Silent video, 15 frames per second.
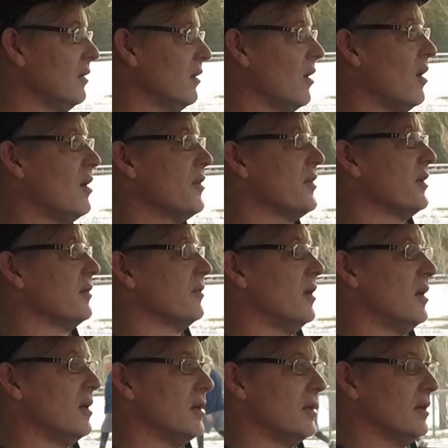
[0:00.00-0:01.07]
or all
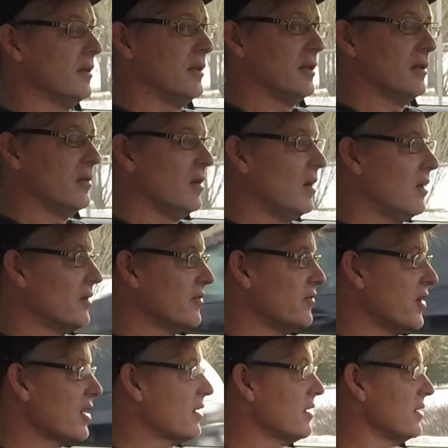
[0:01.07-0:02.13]
the
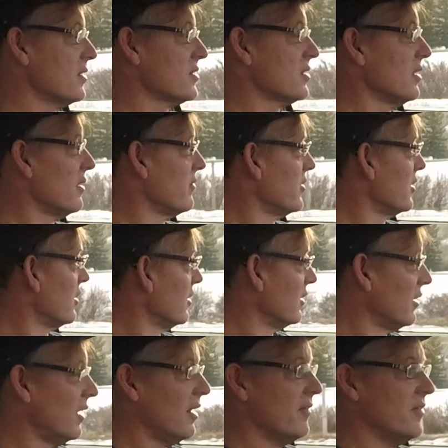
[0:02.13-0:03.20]
variants of
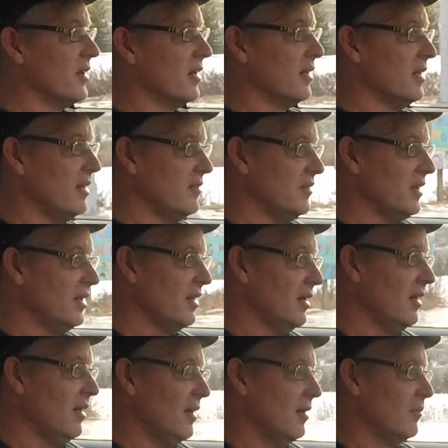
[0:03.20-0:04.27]
their EV,
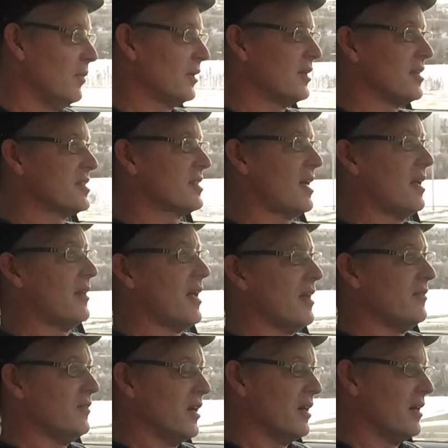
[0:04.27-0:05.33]
but they'll sell
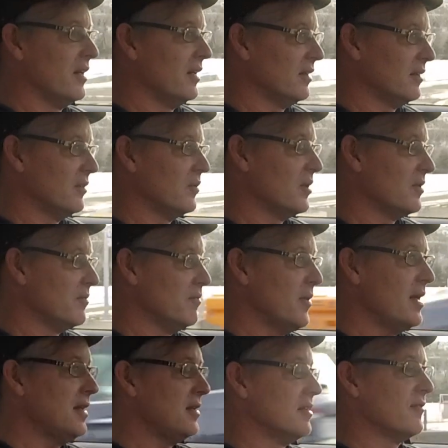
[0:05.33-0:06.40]
that variant with
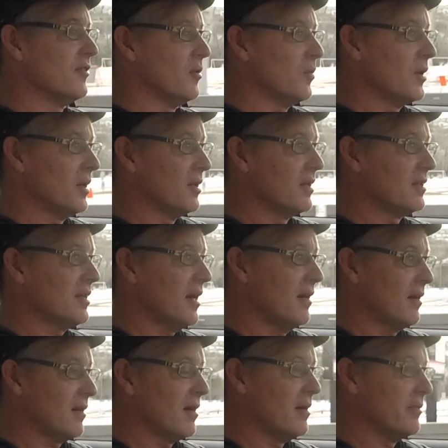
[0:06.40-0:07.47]
many different wheel and
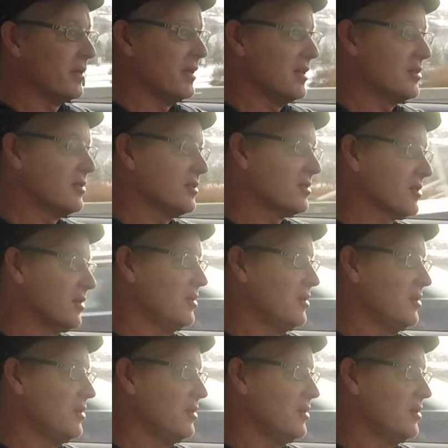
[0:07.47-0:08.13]
tire combinations.